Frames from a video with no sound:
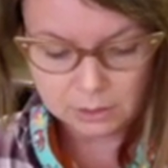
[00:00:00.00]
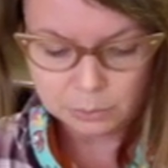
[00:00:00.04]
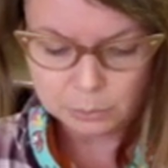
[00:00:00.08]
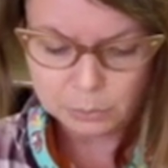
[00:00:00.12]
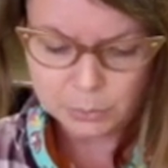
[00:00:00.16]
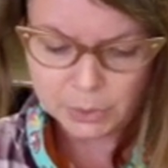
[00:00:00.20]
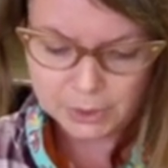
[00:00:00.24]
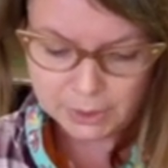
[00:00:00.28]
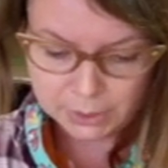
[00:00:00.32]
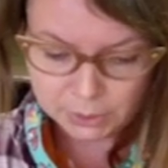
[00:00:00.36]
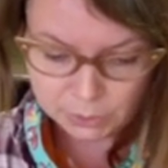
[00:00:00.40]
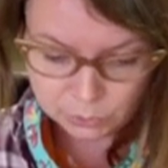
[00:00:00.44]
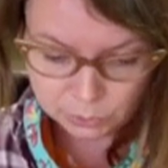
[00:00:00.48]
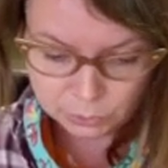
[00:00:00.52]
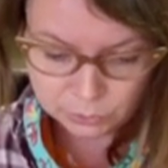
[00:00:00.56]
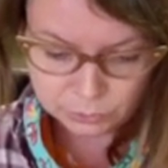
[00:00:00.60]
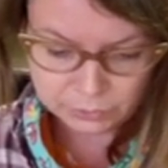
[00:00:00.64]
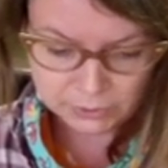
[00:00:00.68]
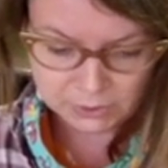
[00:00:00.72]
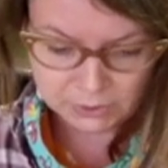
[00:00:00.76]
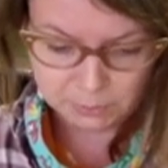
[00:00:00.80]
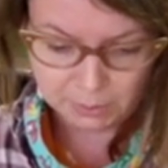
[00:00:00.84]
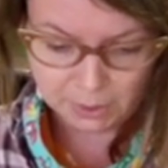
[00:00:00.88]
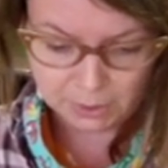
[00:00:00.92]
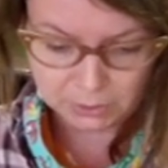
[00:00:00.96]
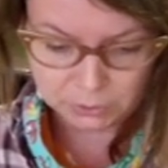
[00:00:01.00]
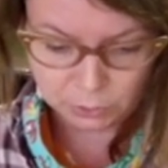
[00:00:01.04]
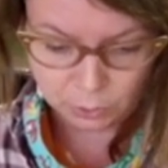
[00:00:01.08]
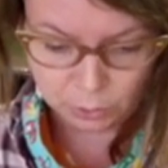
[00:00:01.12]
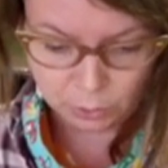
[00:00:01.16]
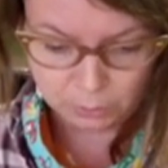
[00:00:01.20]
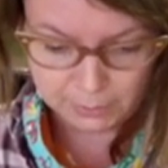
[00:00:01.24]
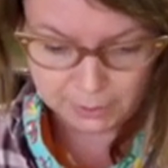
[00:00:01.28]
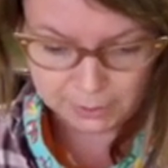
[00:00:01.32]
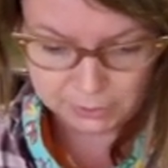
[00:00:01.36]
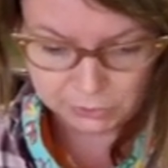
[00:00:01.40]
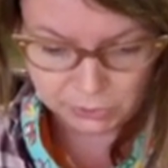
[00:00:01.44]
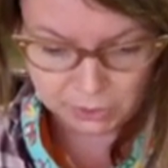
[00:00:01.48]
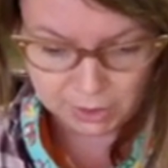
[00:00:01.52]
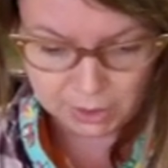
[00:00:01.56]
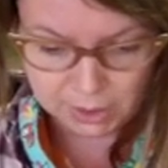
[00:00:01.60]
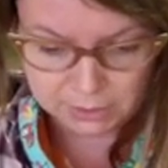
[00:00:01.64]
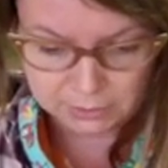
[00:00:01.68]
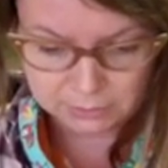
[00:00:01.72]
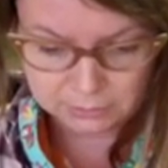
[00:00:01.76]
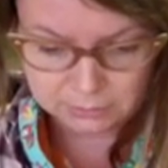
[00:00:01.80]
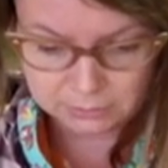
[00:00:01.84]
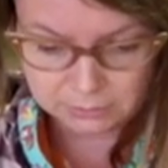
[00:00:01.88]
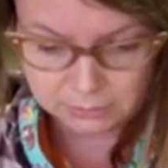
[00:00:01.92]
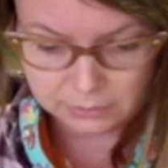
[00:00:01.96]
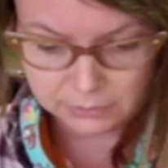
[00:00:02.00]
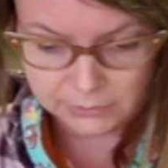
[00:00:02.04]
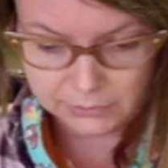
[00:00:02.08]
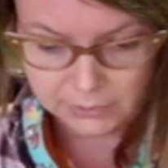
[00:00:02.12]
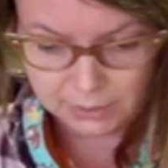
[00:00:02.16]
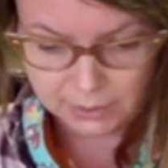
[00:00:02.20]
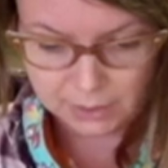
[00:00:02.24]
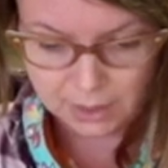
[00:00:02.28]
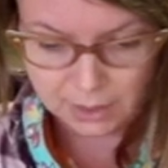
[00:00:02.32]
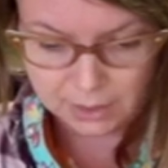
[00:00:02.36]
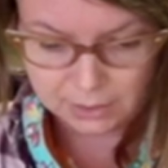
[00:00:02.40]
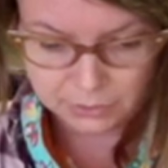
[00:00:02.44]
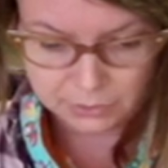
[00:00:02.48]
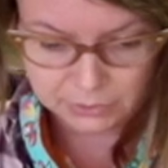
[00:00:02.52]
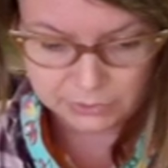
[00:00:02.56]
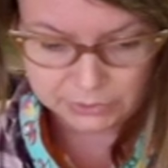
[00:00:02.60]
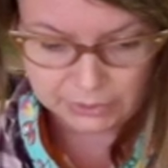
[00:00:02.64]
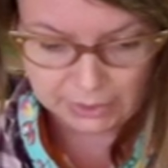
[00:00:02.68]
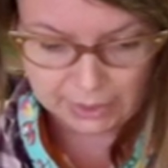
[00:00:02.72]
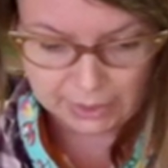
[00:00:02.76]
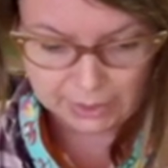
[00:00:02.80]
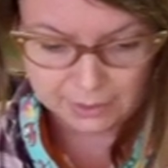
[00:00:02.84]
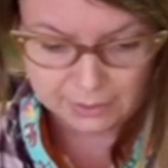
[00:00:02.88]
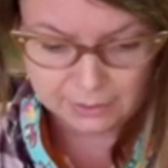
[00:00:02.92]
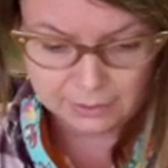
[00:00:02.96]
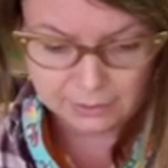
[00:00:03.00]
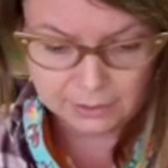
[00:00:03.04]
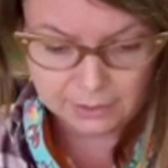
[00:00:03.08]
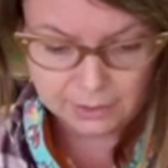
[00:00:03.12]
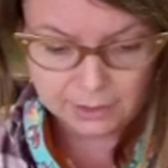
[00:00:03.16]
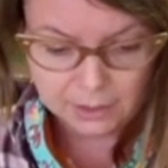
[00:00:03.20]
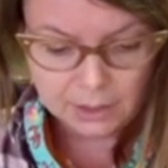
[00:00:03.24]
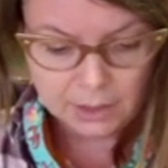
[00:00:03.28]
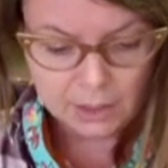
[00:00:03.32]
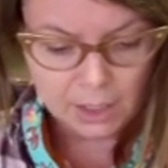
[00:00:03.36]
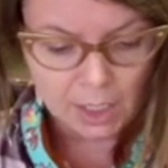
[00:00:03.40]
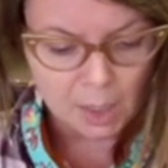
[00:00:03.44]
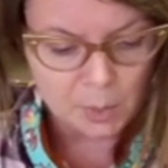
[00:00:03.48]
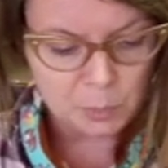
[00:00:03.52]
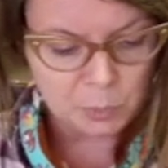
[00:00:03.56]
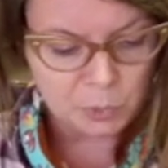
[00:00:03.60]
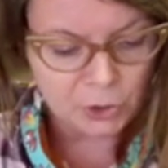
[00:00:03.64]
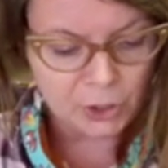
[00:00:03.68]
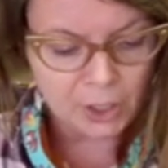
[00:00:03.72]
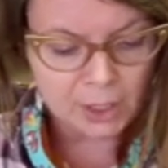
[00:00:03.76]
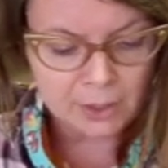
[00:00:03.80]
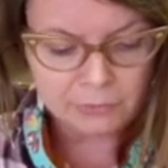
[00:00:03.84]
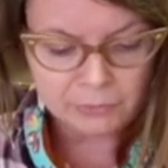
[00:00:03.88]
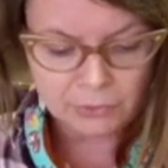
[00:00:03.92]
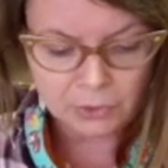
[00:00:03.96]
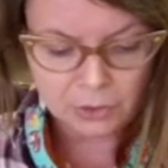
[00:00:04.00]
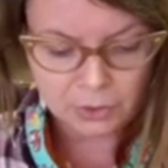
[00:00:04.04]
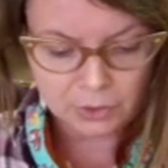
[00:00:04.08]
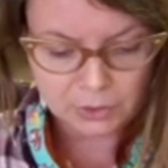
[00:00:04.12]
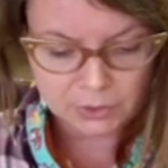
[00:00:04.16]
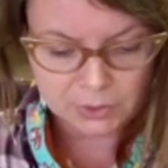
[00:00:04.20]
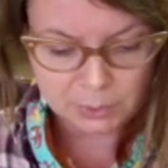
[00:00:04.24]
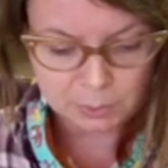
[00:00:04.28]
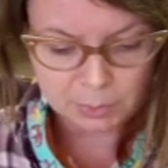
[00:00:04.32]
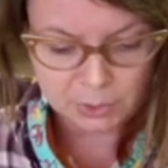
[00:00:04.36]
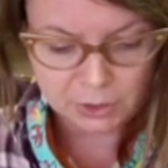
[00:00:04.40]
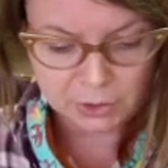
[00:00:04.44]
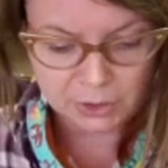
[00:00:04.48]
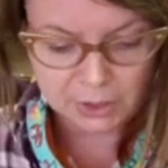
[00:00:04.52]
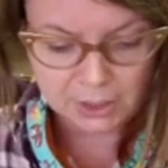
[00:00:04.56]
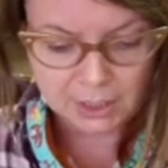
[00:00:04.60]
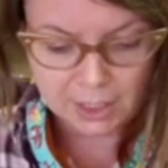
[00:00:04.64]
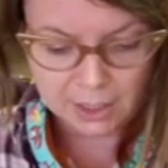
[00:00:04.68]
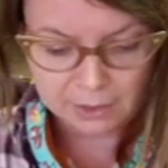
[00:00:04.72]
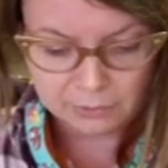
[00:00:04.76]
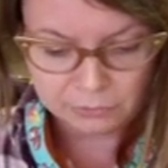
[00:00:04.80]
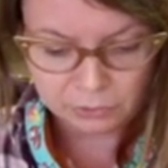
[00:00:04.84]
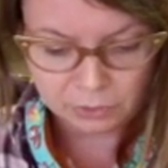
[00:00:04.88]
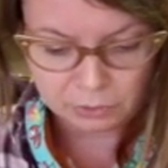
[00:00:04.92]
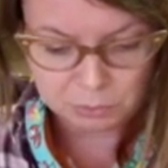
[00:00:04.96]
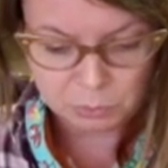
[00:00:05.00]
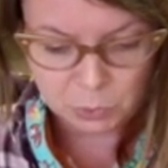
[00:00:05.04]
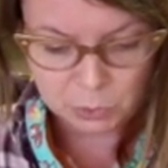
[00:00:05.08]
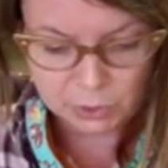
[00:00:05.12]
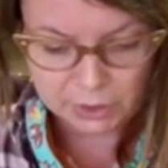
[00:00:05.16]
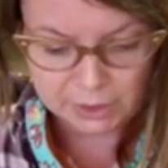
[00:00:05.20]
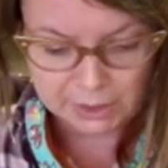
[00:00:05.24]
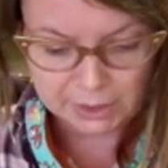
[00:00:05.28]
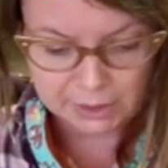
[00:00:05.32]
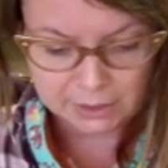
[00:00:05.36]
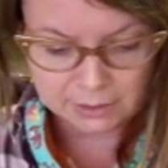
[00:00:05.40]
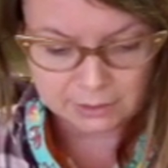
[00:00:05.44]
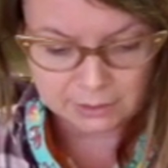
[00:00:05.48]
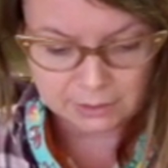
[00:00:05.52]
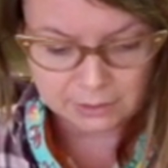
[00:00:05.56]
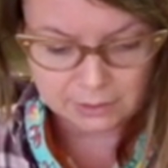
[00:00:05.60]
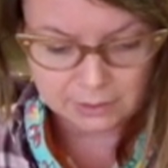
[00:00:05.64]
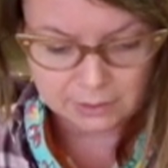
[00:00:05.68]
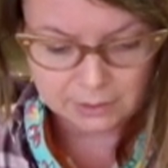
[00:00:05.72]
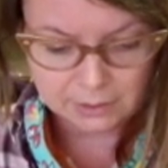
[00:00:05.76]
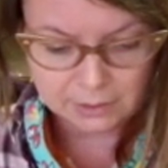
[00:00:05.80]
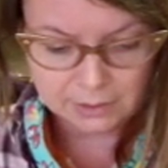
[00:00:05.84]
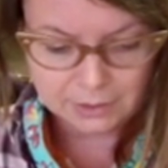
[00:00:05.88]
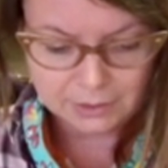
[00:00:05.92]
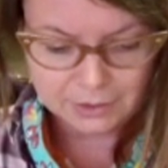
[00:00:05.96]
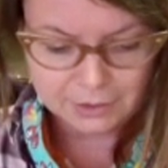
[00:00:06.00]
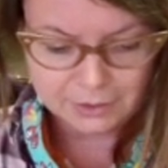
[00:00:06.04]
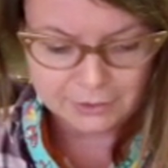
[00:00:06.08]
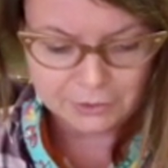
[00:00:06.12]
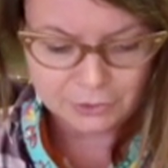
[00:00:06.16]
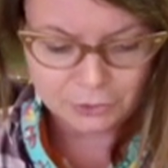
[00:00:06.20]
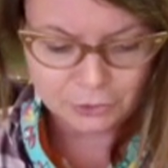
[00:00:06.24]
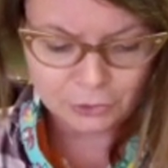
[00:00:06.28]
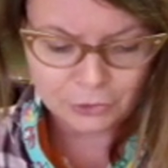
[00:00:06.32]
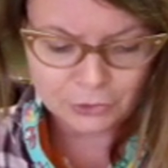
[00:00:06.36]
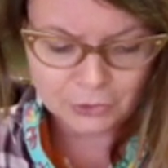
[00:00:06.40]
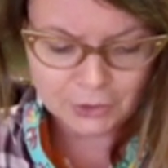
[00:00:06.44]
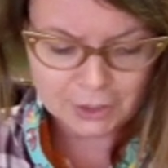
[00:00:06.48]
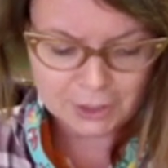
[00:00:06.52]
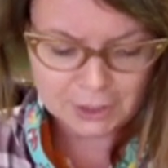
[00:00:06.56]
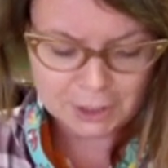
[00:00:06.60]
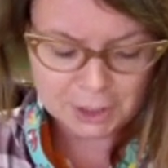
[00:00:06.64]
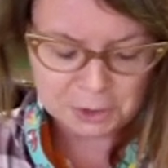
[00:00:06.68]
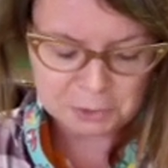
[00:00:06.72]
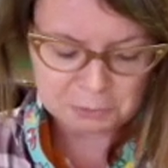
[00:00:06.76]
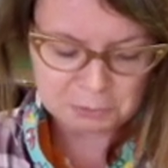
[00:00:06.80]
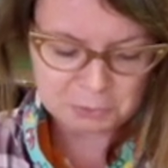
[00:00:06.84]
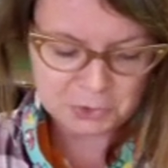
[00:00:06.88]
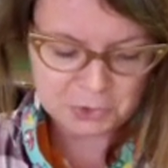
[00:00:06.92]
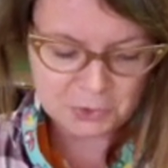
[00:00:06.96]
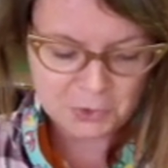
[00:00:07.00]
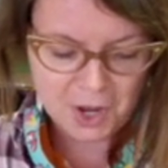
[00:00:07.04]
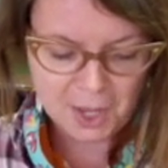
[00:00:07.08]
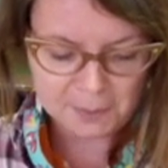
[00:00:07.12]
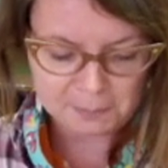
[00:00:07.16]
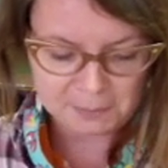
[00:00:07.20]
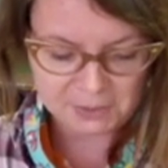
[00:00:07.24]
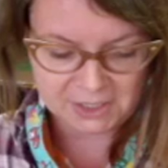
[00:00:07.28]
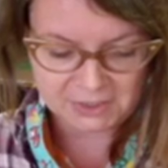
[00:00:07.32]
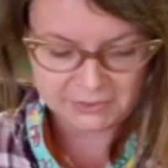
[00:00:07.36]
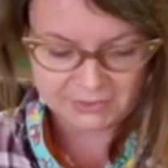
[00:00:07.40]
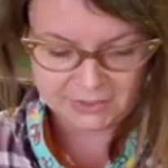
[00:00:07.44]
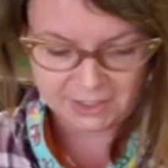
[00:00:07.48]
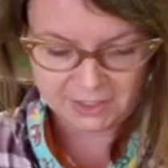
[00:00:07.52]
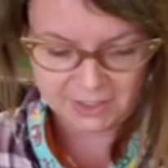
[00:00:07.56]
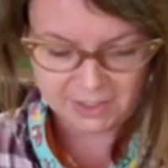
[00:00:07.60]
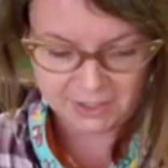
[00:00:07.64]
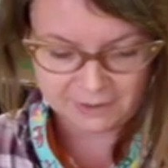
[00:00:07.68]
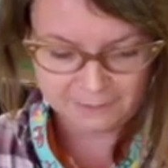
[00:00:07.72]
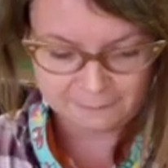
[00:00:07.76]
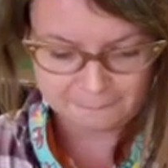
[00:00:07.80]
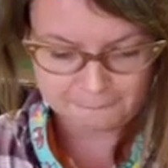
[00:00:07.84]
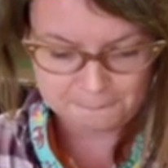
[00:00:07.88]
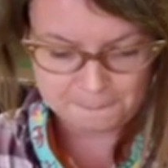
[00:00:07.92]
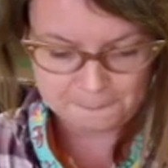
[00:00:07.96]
"But I do respect Oba-chan," Sadako said. "I pray for her spirit every morning. It's just that I'm so happy today."